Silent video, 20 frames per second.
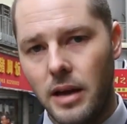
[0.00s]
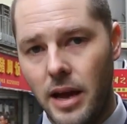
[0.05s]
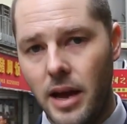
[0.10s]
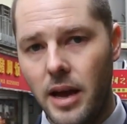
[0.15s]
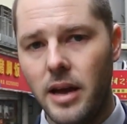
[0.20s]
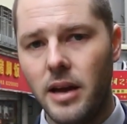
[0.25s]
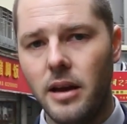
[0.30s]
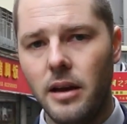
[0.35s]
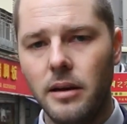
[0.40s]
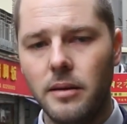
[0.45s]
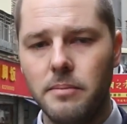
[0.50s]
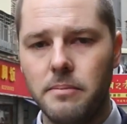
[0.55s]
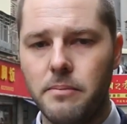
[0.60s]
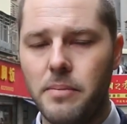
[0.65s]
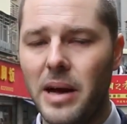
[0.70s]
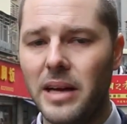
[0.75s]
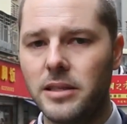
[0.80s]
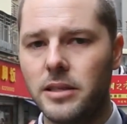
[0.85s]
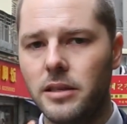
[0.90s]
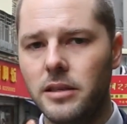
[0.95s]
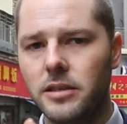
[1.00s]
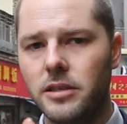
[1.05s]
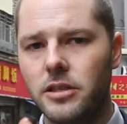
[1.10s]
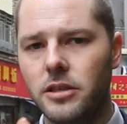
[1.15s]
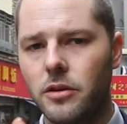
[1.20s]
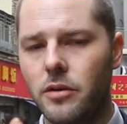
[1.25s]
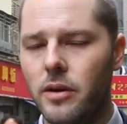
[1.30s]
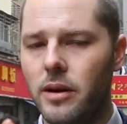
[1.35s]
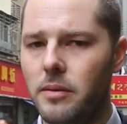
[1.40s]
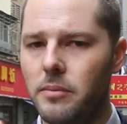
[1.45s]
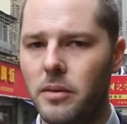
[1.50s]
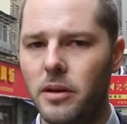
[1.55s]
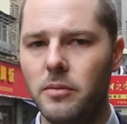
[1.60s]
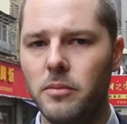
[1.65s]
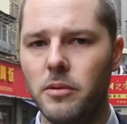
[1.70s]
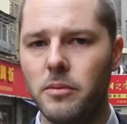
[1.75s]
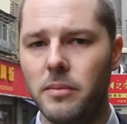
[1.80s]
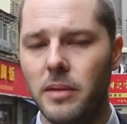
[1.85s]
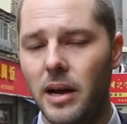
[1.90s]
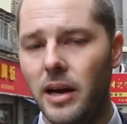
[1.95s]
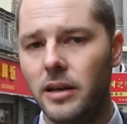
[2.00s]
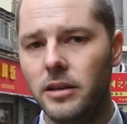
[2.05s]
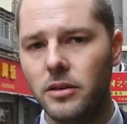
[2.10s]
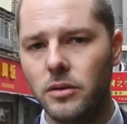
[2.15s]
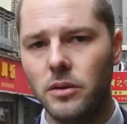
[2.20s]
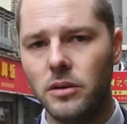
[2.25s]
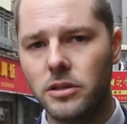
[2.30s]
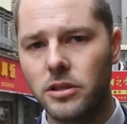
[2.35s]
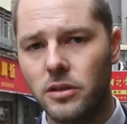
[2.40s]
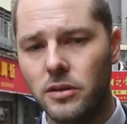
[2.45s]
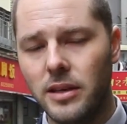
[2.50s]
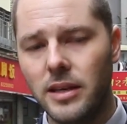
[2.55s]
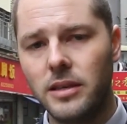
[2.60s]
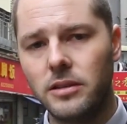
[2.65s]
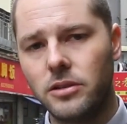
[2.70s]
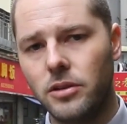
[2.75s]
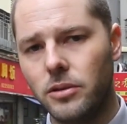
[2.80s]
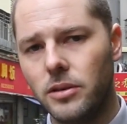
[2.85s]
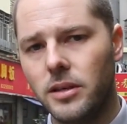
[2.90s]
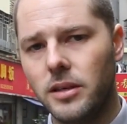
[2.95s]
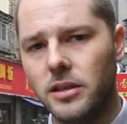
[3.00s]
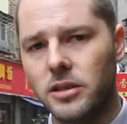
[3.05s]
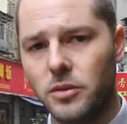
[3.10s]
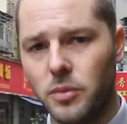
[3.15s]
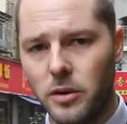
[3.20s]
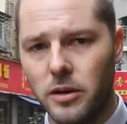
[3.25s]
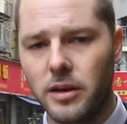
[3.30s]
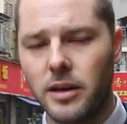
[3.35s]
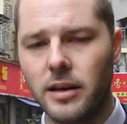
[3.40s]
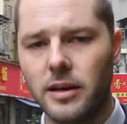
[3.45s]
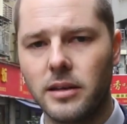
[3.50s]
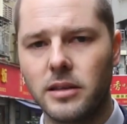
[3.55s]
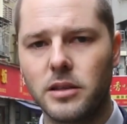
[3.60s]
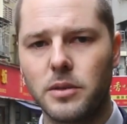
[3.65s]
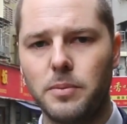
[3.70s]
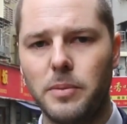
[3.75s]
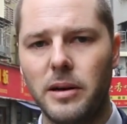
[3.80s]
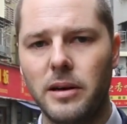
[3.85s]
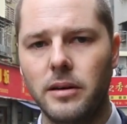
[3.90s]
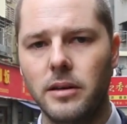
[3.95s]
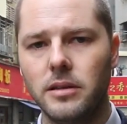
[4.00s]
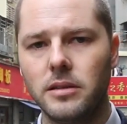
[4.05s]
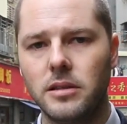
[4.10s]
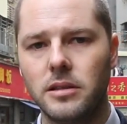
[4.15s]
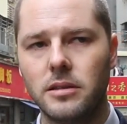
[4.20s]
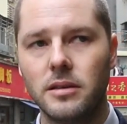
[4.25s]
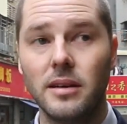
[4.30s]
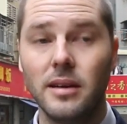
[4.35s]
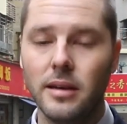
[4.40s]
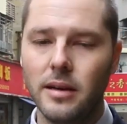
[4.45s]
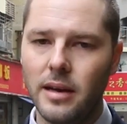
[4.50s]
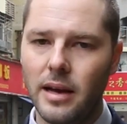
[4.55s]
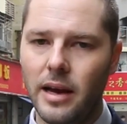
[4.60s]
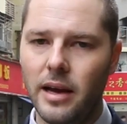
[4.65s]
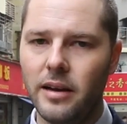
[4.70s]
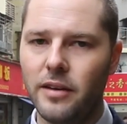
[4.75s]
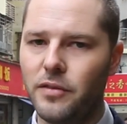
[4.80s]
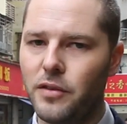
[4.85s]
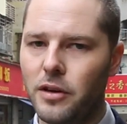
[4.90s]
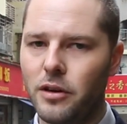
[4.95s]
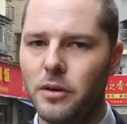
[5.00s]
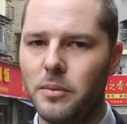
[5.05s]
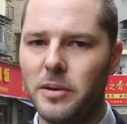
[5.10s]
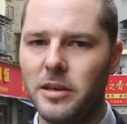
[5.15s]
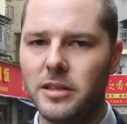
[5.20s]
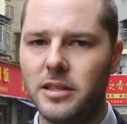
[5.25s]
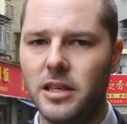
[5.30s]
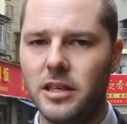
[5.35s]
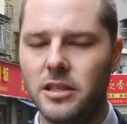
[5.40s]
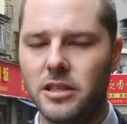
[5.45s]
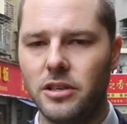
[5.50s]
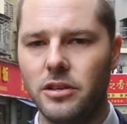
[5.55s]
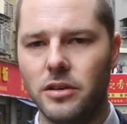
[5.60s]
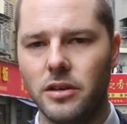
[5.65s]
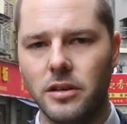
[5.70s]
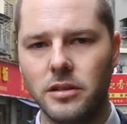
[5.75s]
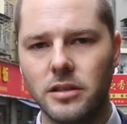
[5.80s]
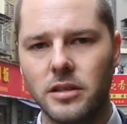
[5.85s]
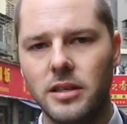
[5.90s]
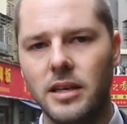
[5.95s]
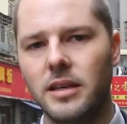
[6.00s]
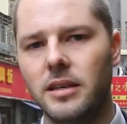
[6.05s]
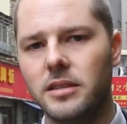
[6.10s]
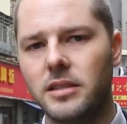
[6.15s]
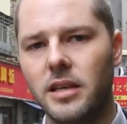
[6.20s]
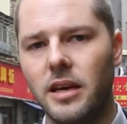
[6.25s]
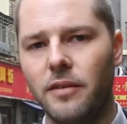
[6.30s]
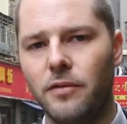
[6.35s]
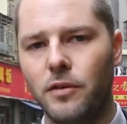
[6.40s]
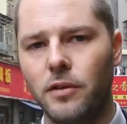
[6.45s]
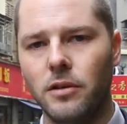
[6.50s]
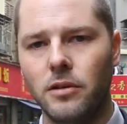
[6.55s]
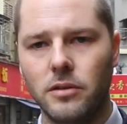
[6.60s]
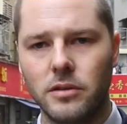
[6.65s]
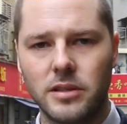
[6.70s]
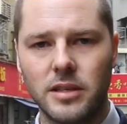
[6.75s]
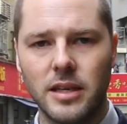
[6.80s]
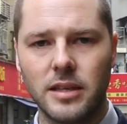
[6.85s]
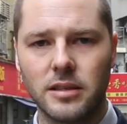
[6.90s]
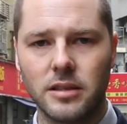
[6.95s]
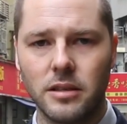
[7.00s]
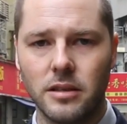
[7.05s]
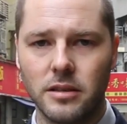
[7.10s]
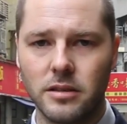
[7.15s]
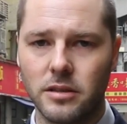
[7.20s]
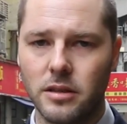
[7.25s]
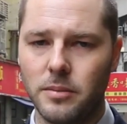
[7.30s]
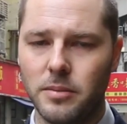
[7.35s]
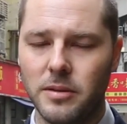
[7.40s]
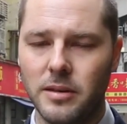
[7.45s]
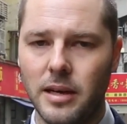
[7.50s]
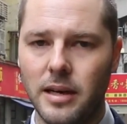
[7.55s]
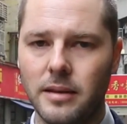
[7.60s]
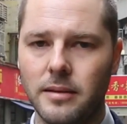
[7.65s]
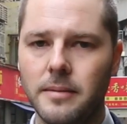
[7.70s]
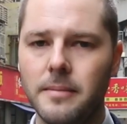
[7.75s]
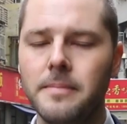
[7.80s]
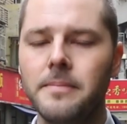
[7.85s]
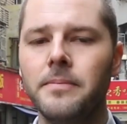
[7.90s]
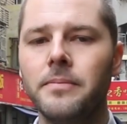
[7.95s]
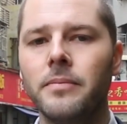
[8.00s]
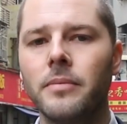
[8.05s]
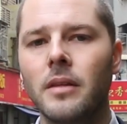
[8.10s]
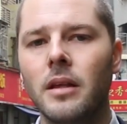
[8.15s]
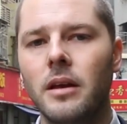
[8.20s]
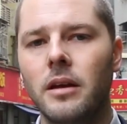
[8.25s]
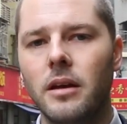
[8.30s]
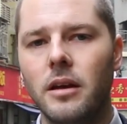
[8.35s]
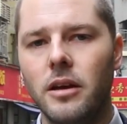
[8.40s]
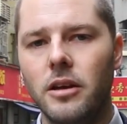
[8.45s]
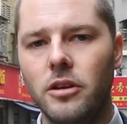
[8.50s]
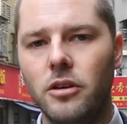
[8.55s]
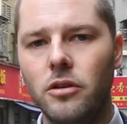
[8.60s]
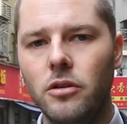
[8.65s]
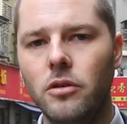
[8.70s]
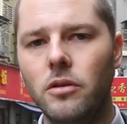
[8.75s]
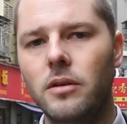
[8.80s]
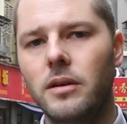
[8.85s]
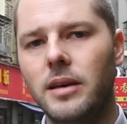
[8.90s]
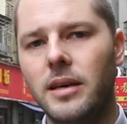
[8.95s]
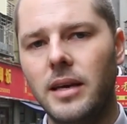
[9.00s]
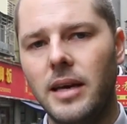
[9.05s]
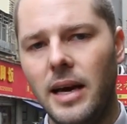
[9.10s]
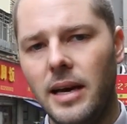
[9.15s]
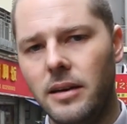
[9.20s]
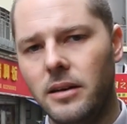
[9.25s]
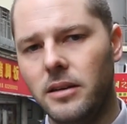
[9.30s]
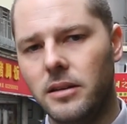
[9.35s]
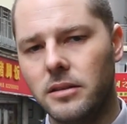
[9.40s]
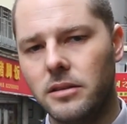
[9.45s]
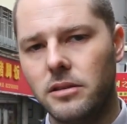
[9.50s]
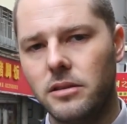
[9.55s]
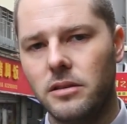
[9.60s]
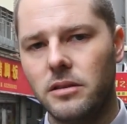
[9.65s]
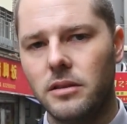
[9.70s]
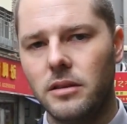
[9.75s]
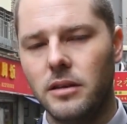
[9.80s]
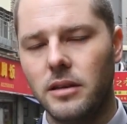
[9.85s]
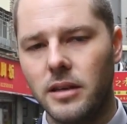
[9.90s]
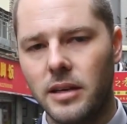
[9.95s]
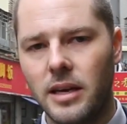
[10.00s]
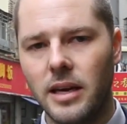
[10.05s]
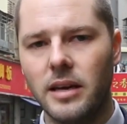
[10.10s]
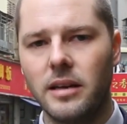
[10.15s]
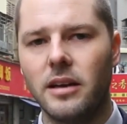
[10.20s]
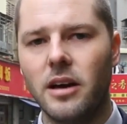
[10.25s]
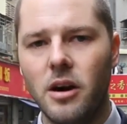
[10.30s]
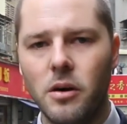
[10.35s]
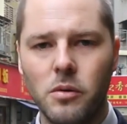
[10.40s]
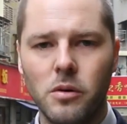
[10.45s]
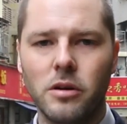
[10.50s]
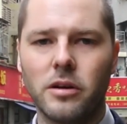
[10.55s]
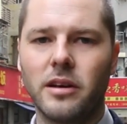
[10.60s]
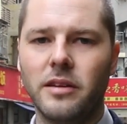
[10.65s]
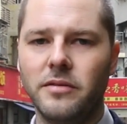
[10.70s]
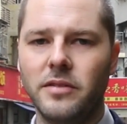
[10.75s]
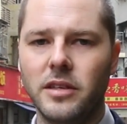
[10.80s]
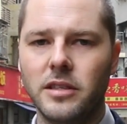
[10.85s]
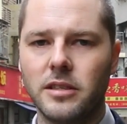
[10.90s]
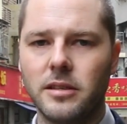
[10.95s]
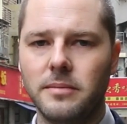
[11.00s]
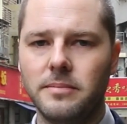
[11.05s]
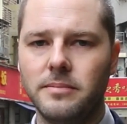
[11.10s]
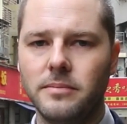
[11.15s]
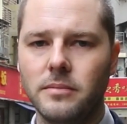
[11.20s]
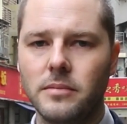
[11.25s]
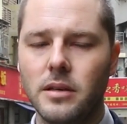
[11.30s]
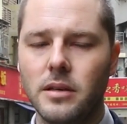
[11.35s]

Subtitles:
a bachelor's degree minimum, and you also need 2 years working experience, and if you're going to be a teacher, you're going to need a TEFL or a TESOL on top of that, you cannot get a working visa.